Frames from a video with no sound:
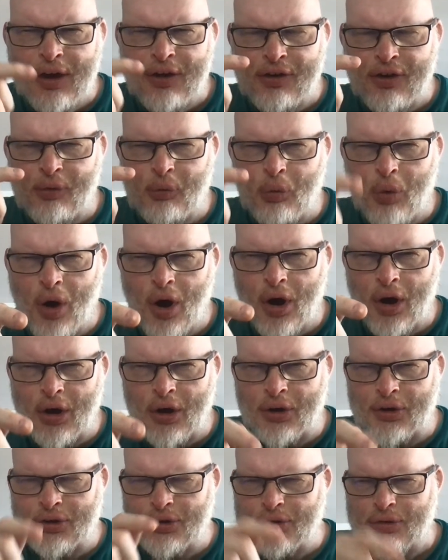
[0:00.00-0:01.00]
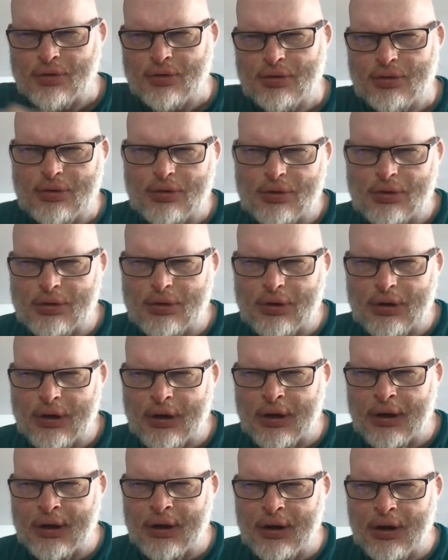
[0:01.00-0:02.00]
is a word
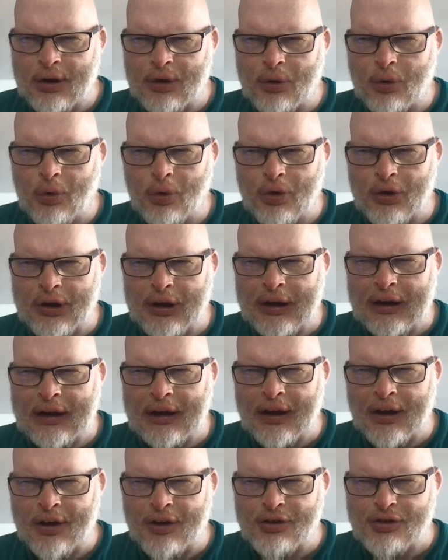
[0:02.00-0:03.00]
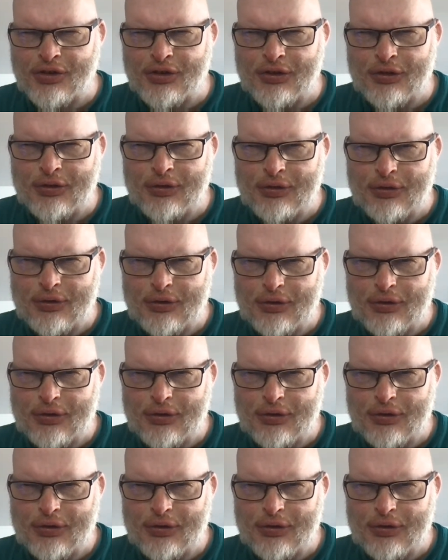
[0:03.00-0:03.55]
in Northern English,